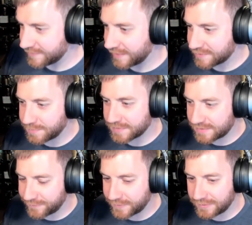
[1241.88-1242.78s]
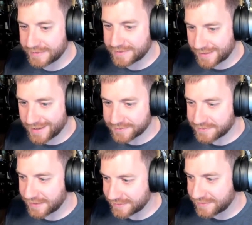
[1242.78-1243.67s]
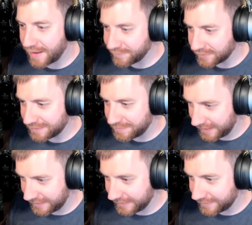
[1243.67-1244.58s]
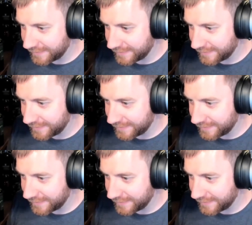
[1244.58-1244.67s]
that specifically says that it's heavily peated.